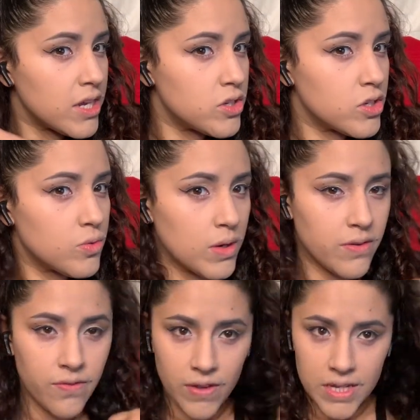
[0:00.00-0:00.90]
you just want
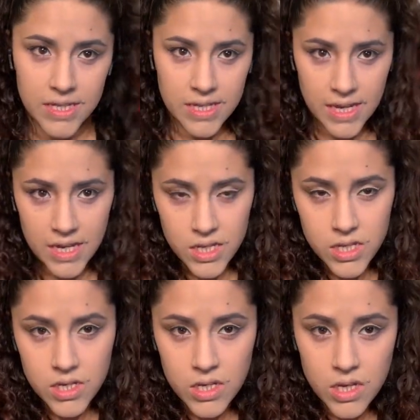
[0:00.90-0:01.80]
to fix
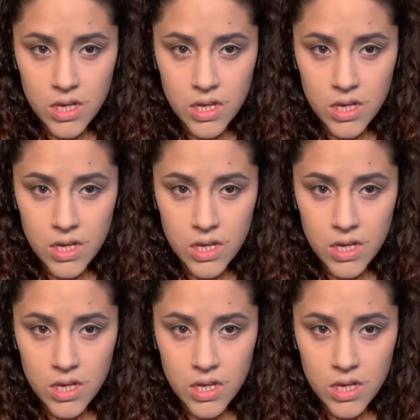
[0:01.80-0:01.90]
it.